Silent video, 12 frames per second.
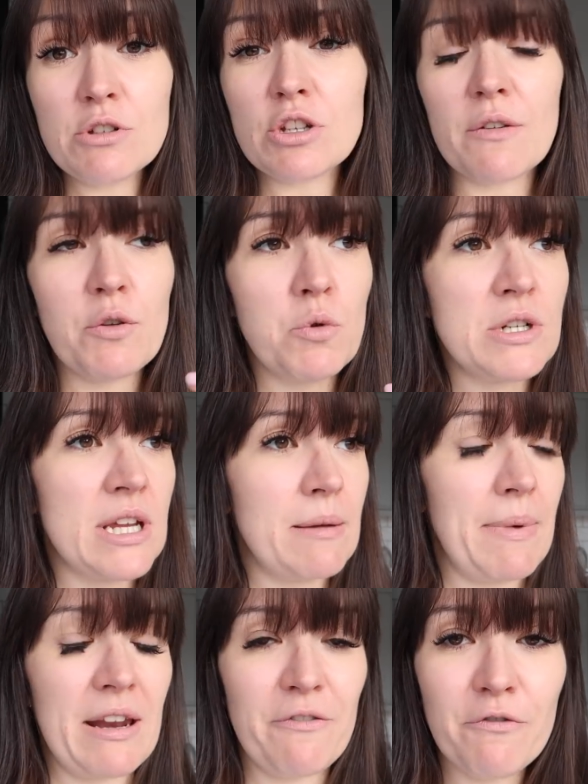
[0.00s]
can do if you want to take
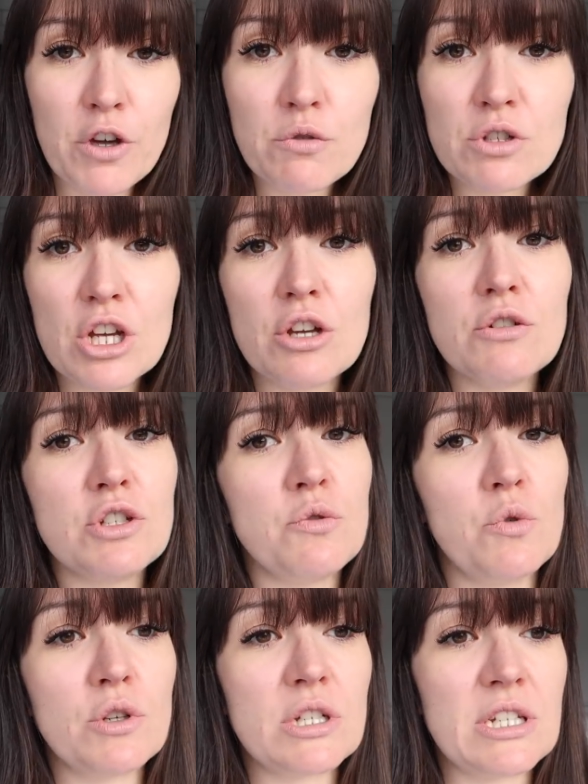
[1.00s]
better photos, you
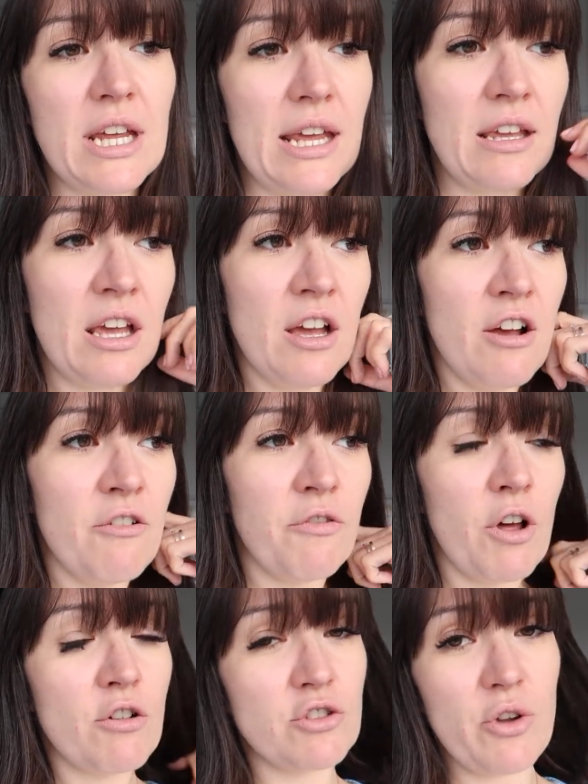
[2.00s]
want to take
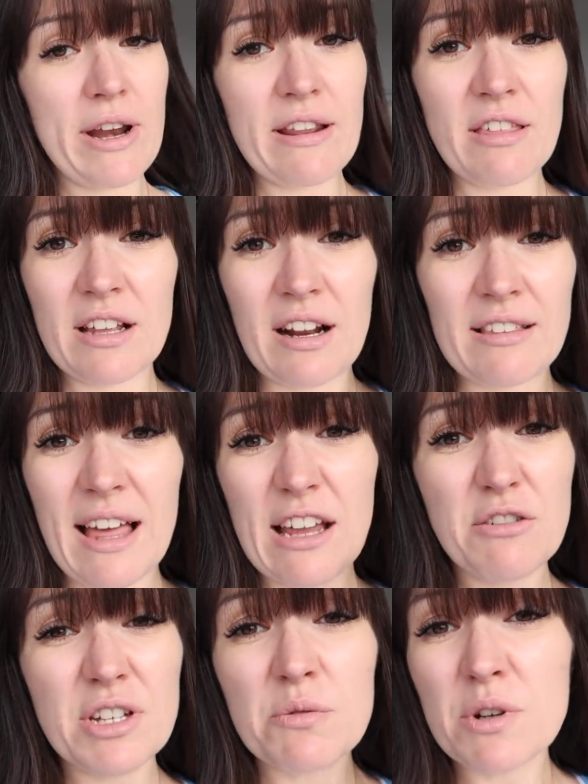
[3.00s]
vlogs or anything like that,
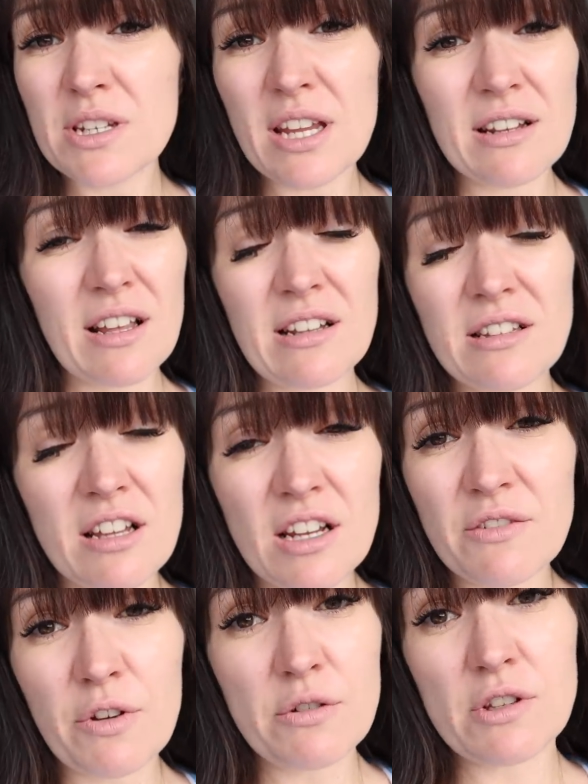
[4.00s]
you just want to take like
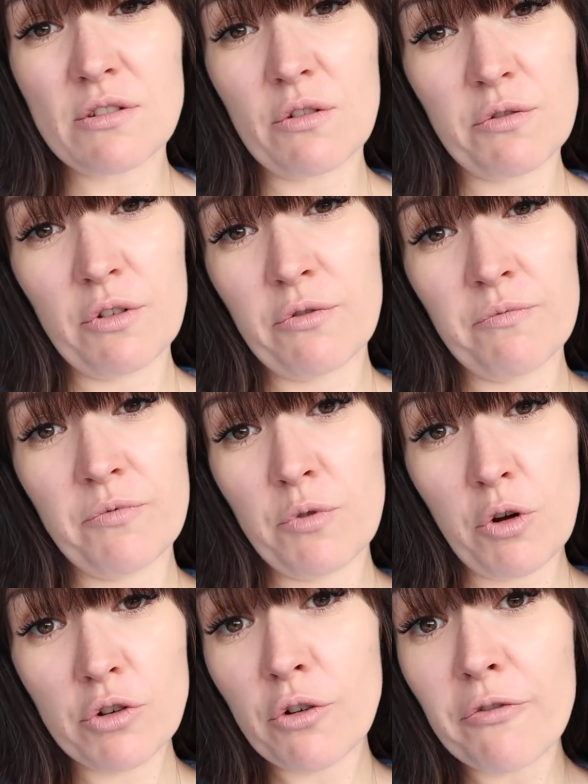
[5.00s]
nice photos of your
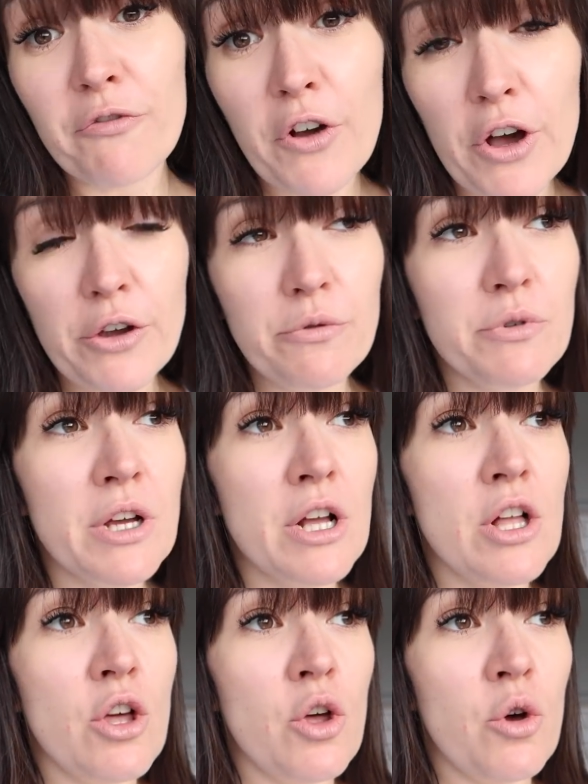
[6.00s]
on your phone
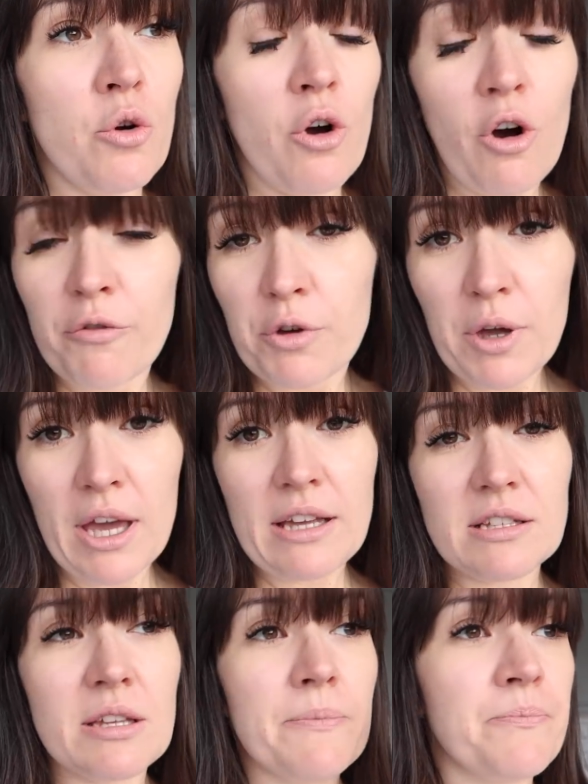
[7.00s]
of your
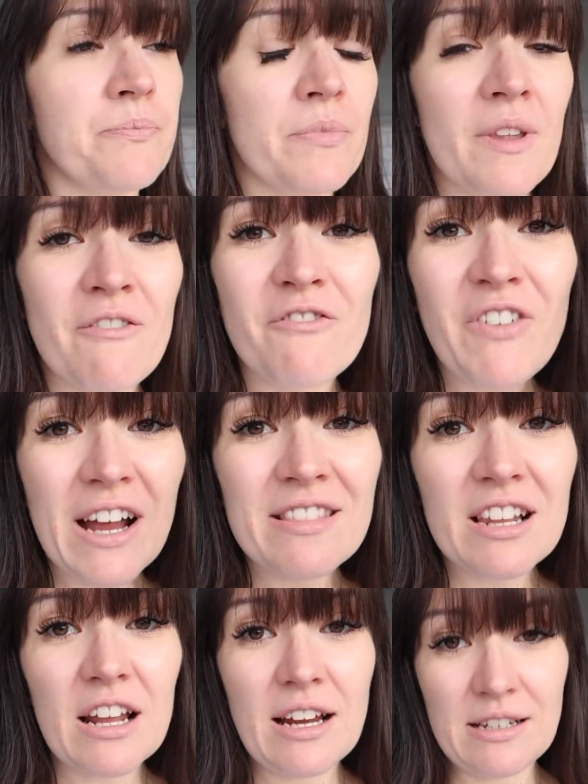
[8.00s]
kids, find
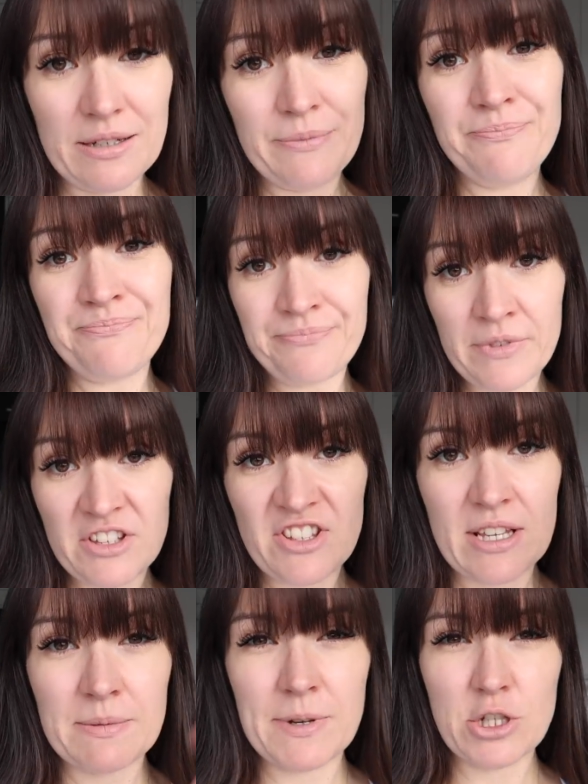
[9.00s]
the light. So
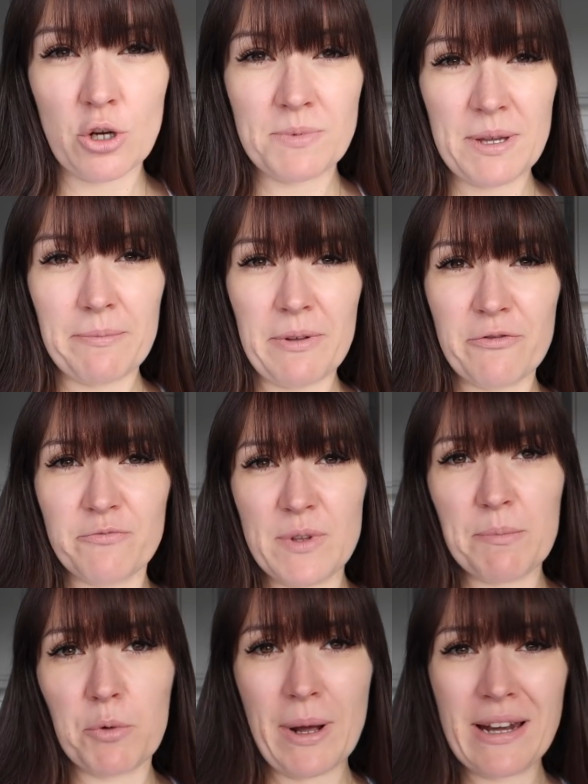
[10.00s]
that's my top tip
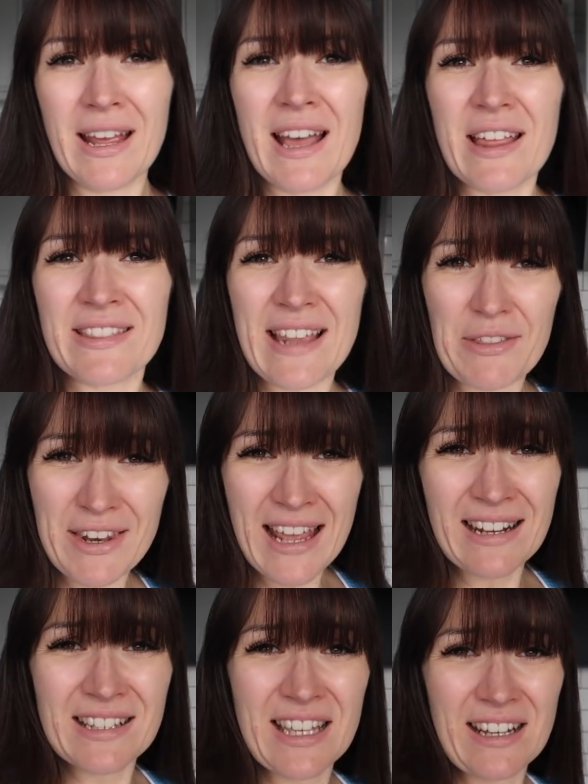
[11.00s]
number one. Now the
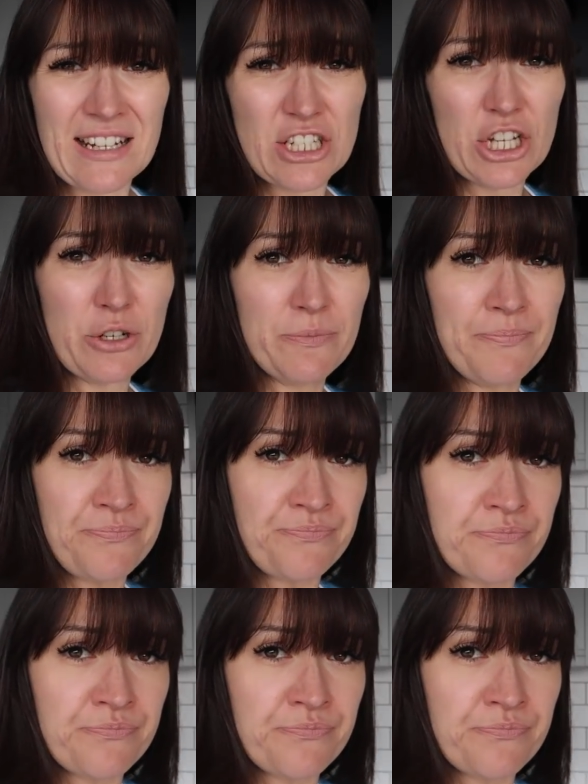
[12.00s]
next thing I do